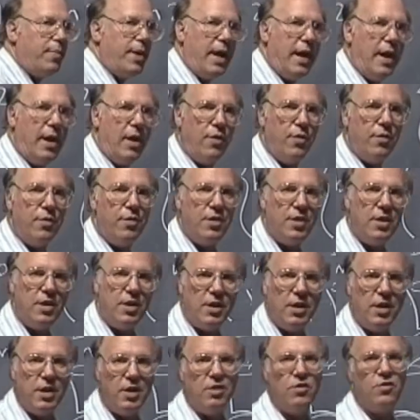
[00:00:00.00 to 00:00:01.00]
pound
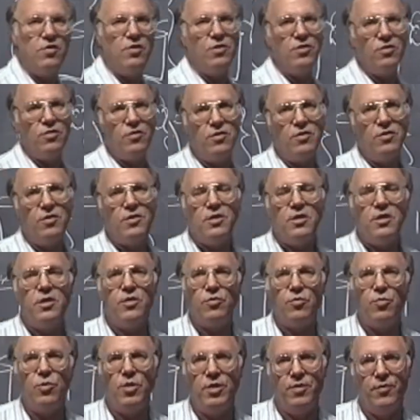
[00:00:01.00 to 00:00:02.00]
inches
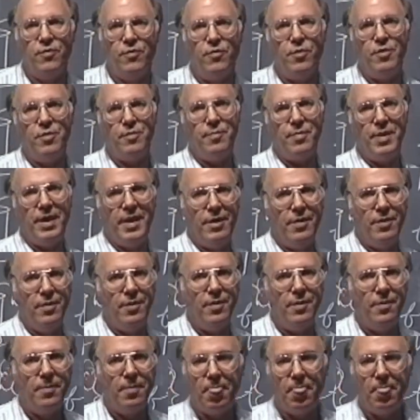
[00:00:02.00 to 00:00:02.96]
is 1 foot-pound.